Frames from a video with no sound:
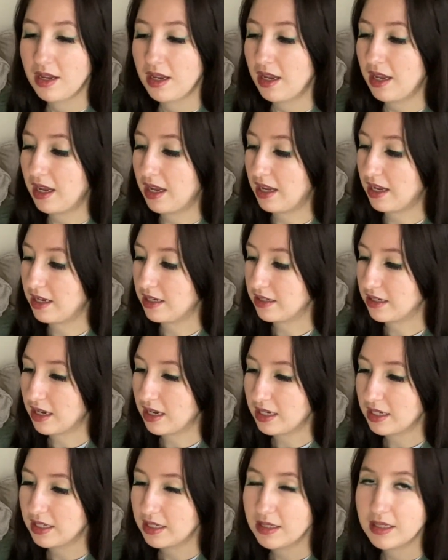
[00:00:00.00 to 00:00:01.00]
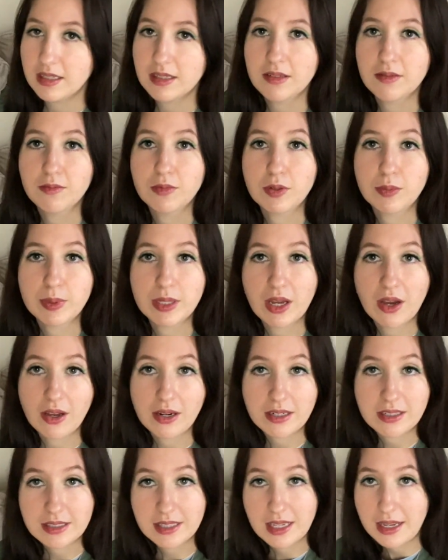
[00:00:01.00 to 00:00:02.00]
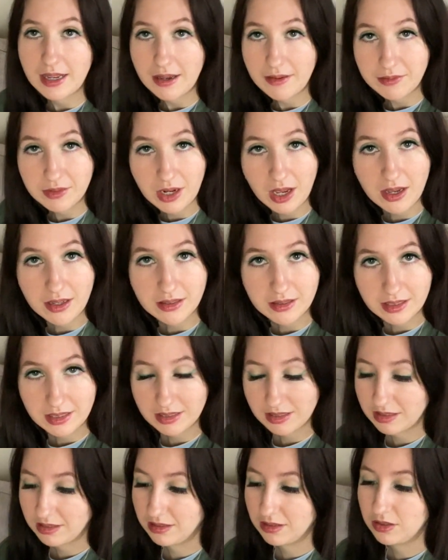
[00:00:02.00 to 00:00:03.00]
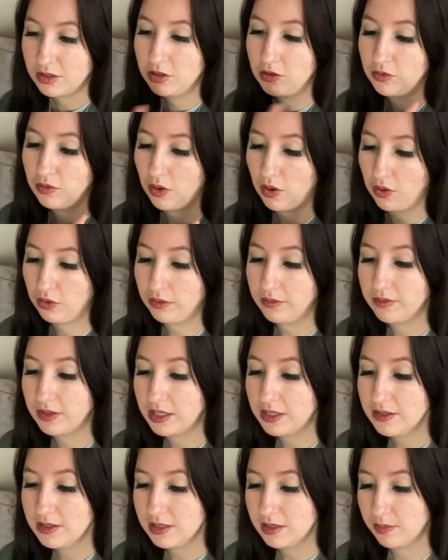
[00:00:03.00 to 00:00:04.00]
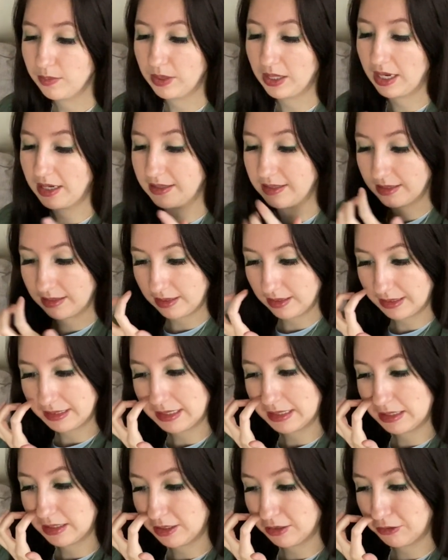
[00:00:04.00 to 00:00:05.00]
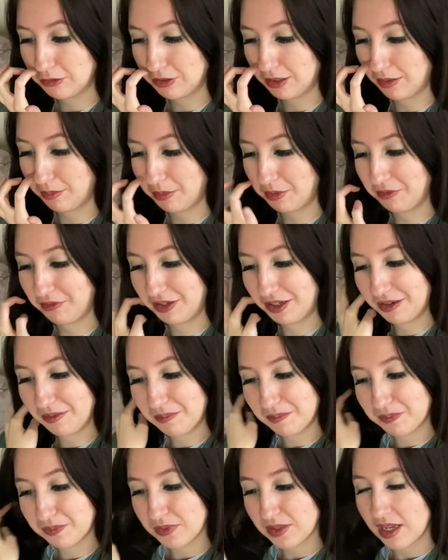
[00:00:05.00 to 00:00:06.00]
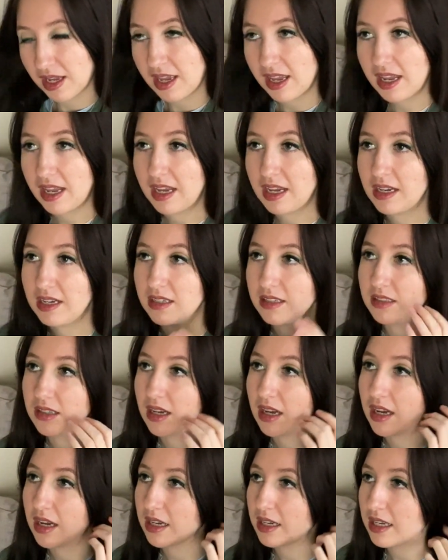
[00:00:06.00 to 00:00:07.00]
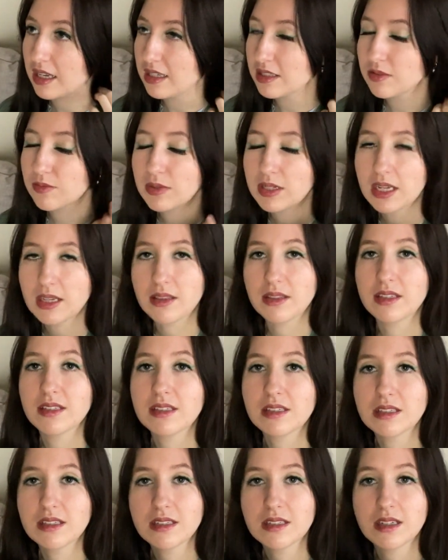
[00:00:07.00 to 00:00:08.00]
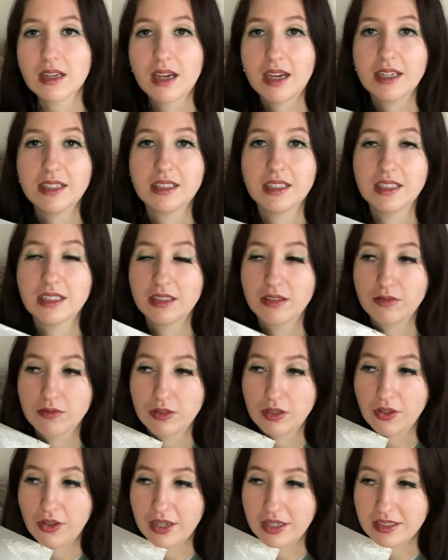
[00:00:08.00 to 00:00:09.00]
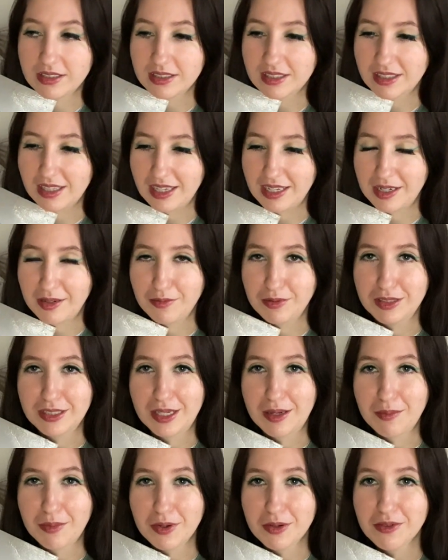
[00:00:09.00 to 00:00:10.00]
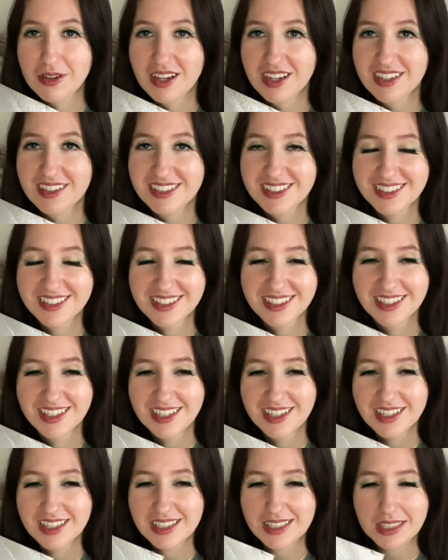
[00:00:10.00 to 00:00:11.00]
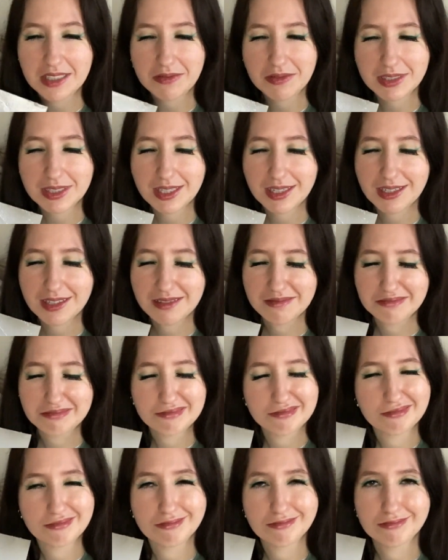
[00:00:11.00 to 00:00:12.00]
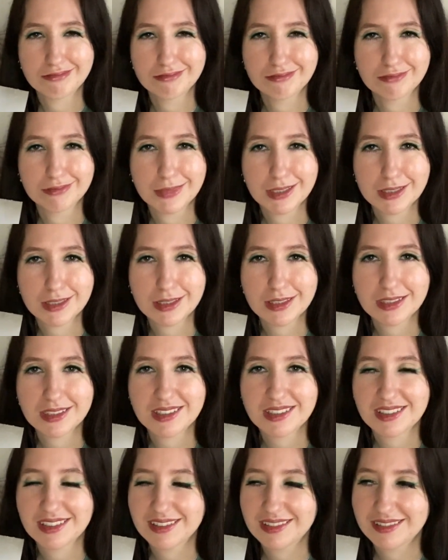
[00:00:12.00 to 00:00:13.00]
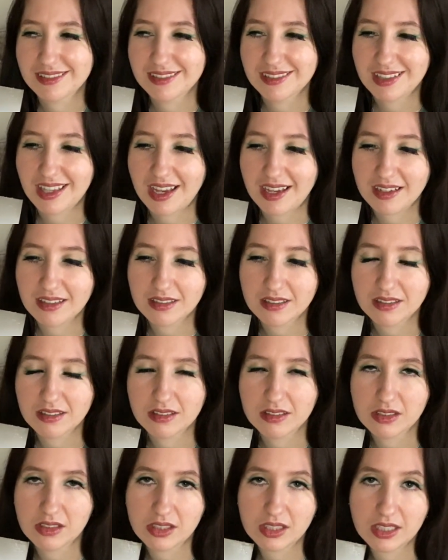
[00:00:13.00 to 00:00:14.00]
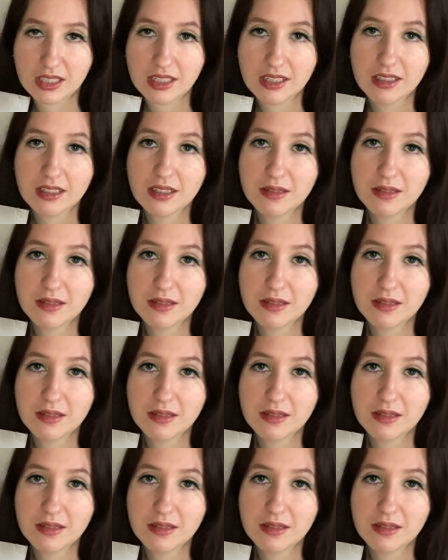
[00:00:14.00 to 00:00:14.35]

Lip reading: And I will be honest, I have not listened to all of this, but I did listen to some of it. And I guess when I listened, I didn't realize that it was improvised, because I was like, this isn't that good.